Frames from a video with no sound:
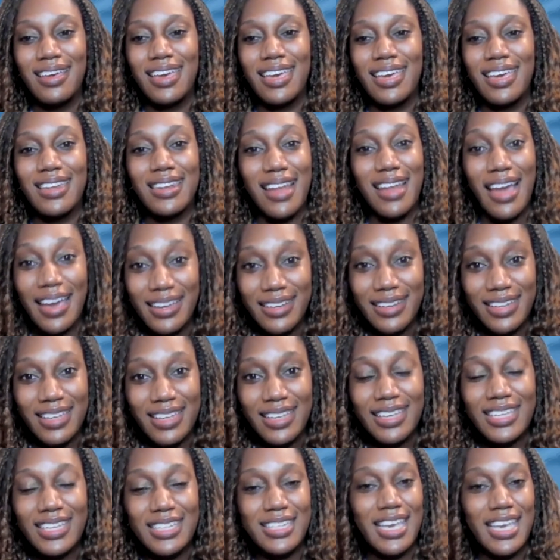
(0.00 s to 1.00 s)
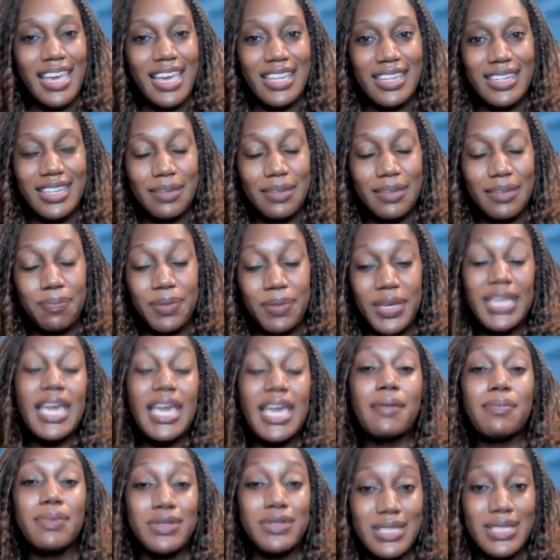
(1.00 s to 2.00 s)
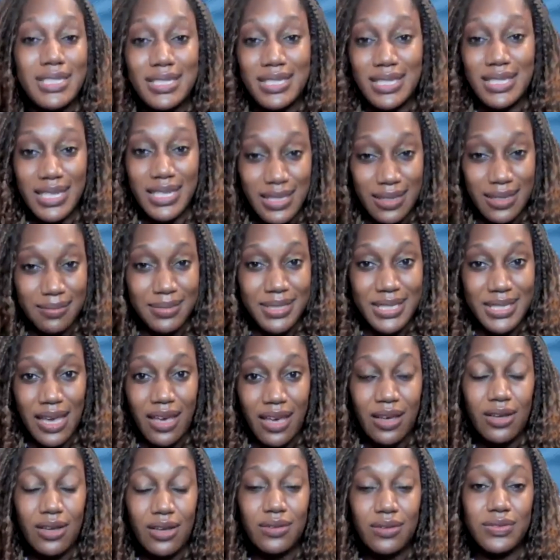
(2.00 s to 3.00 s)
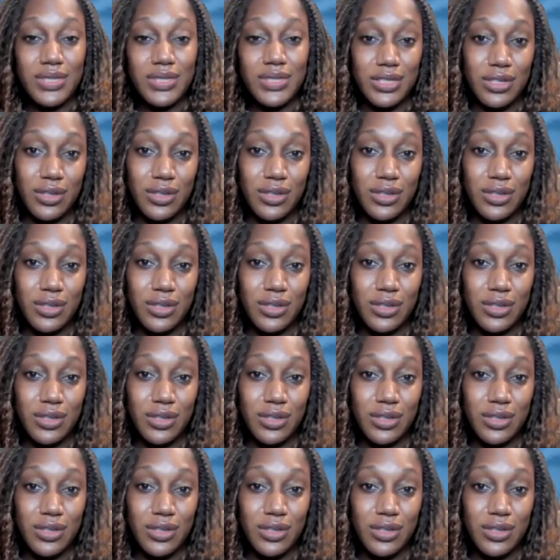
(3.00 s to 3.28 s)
enlightening and being able to see themselves